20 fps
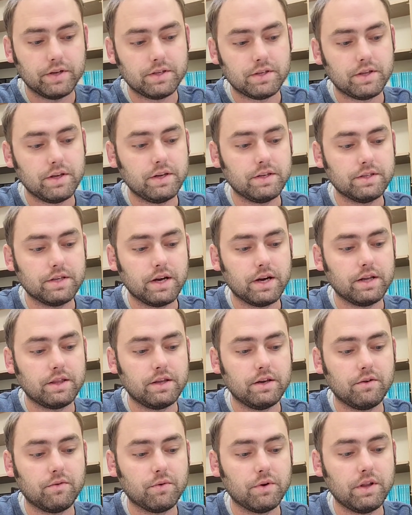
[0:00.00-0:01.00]
It's things that I
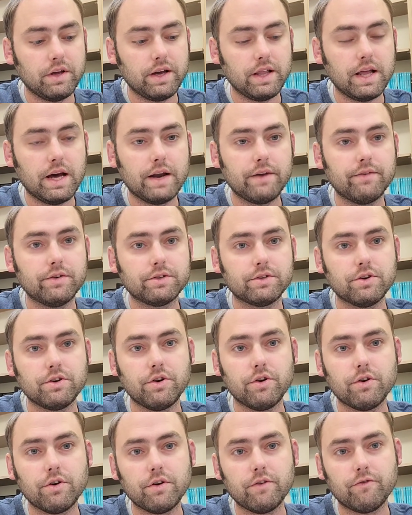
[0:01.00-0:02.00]
think really a lot of us are
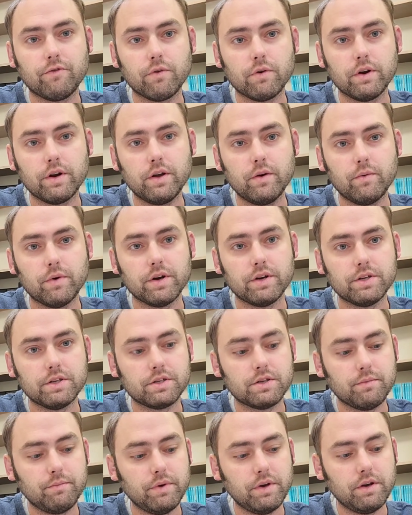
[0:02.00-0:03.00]
yearning for anyway,
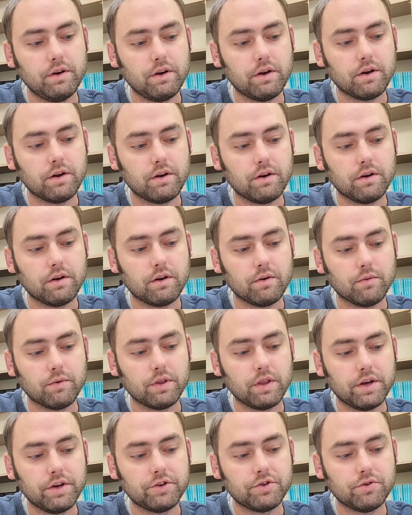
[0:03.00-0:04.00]
just to be in a
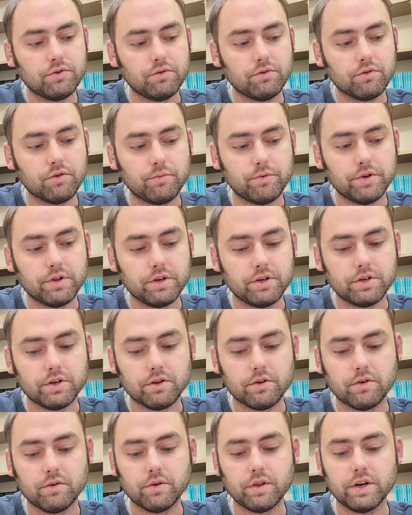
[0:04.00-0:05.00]
relational group with each
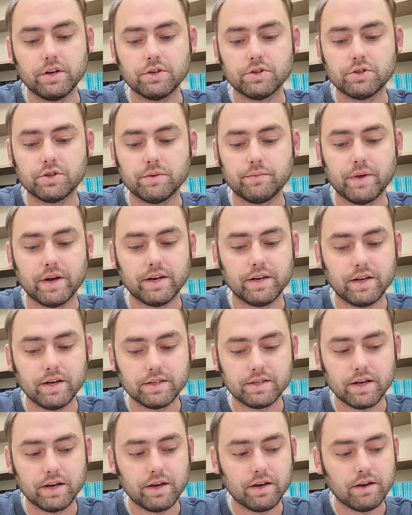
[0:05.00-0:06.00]
other, a relationship that
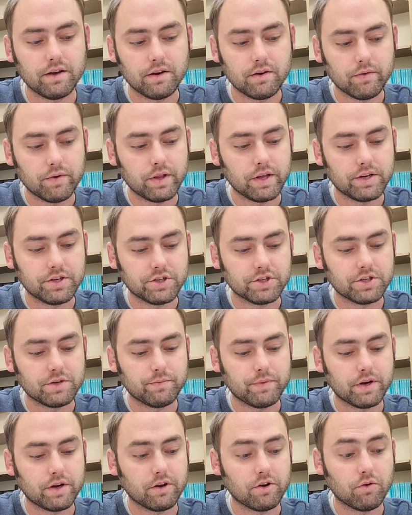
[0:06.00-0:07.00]
doesn't end, a
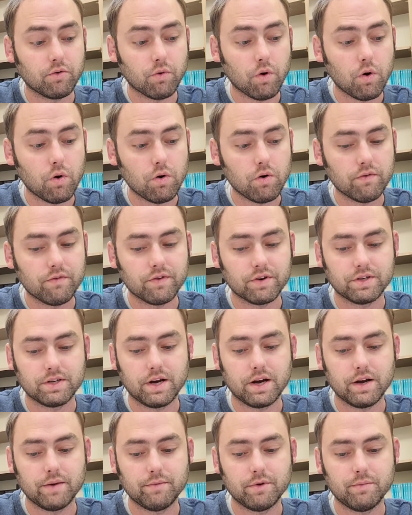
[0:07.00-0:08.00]
relationship that can grow over
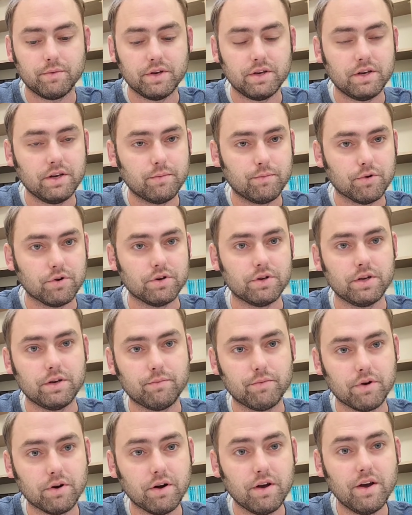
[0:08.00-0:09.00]
time to be deeper and
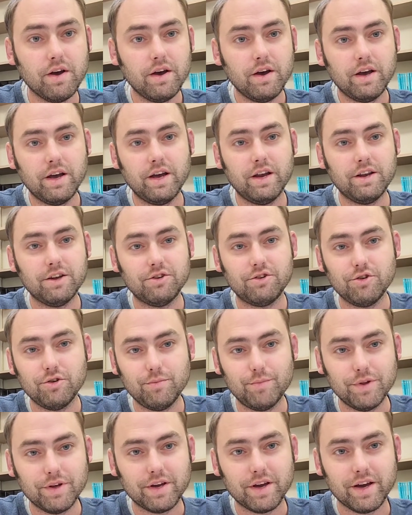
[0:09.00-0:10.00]
deeper. And it
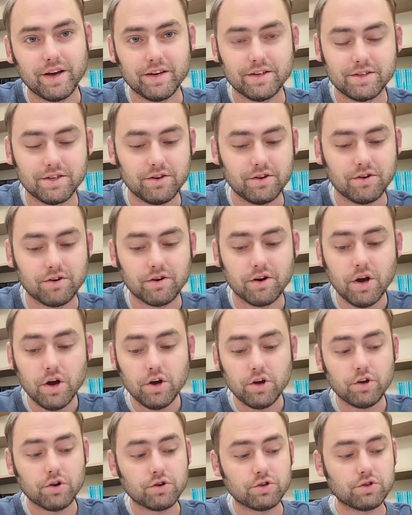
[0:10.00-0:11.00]
duplicates, and
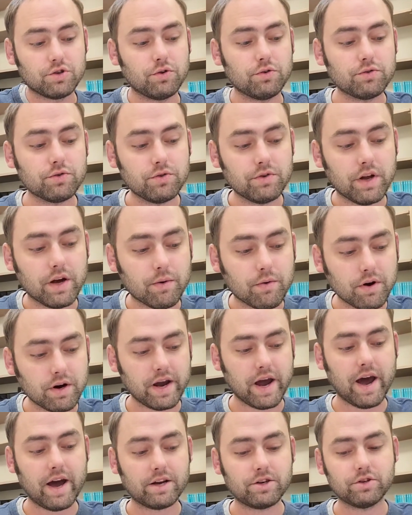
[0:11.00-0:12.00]
your social
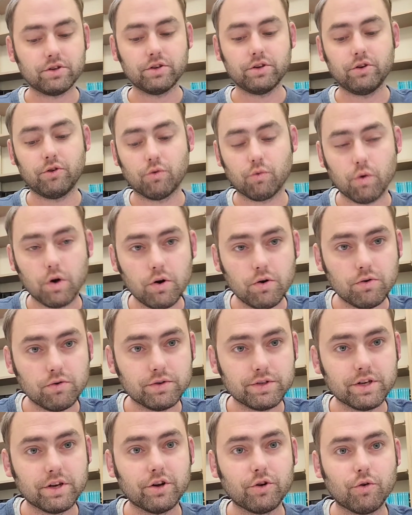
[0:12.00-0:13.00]
network actually
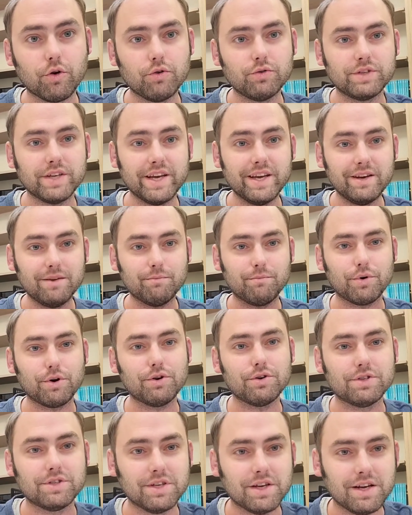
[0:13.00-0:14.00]
grows, and it grows in
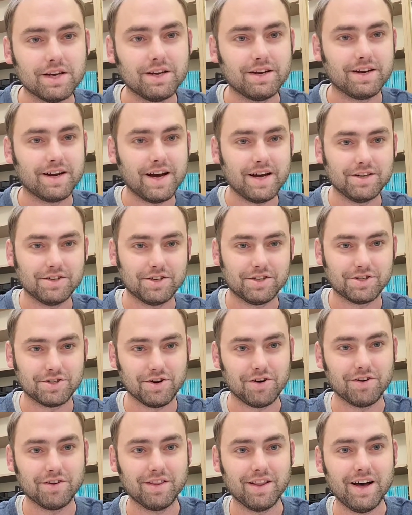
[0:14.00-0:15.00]
person, not
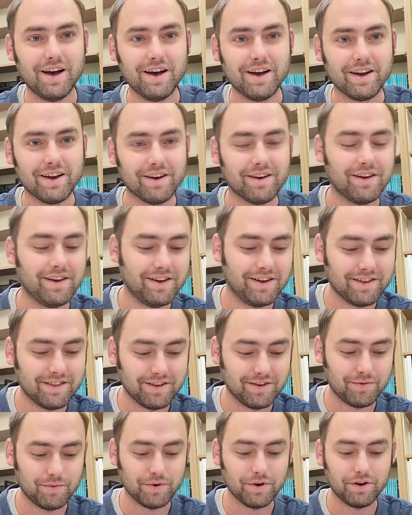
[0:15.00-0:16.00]
just online. I
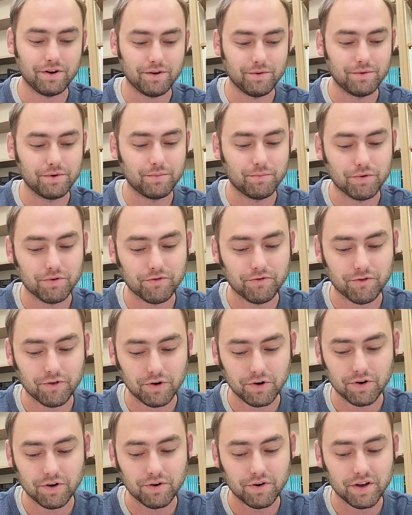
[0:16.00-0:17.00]
think we all would
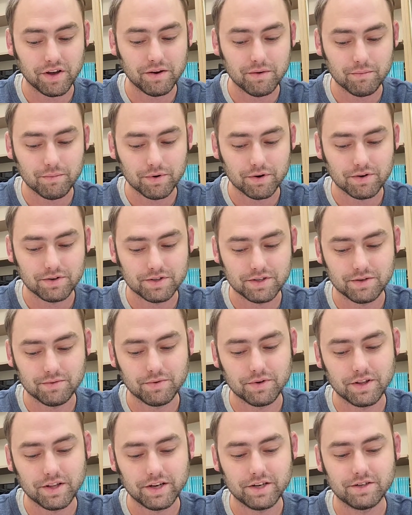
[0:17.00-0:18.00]
prefer an
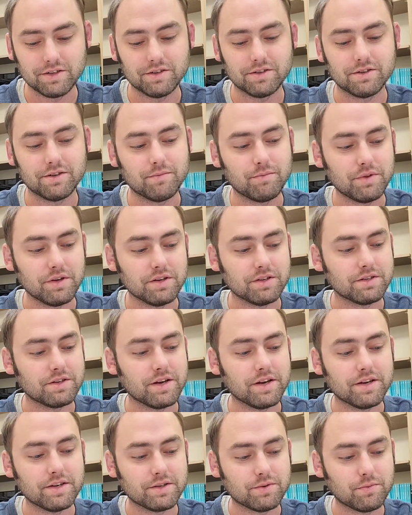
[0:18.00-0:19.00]
in-person relationship these
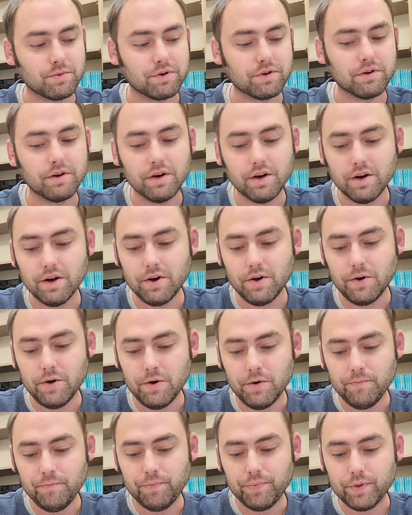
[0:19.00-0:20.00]
days. We
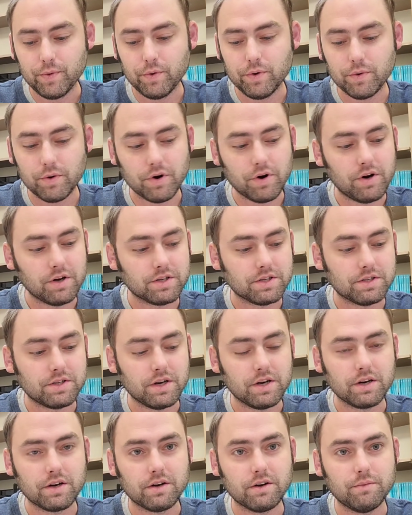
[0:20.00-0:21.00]
were all
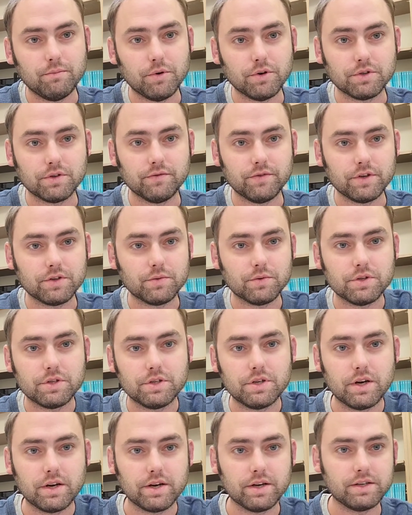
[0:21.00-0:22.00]
stuck. Most of us were
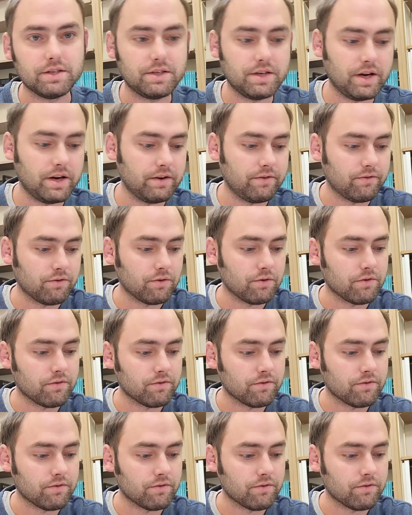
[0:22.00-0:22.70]
stuck inside for